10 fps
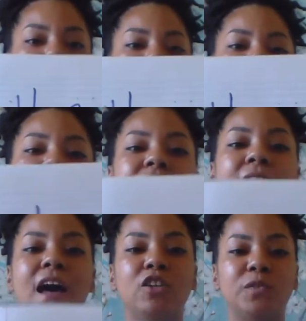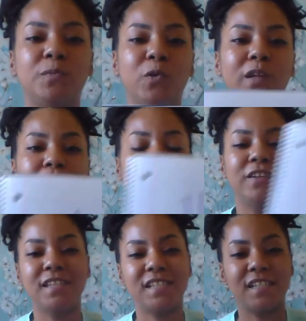This is algebra. We learned
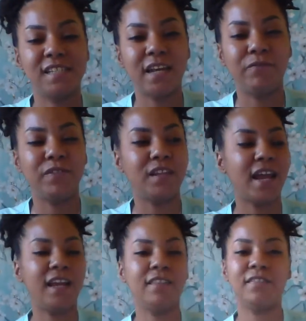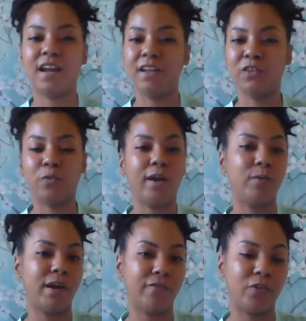this in 7th and 8th, 9th grade,
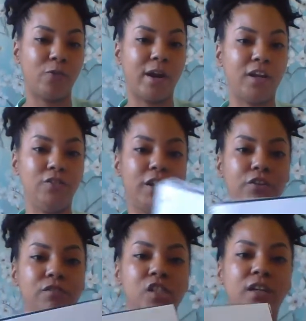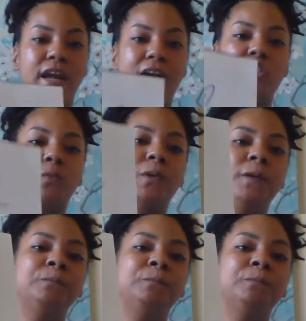whatever grade, you know, you took algebra.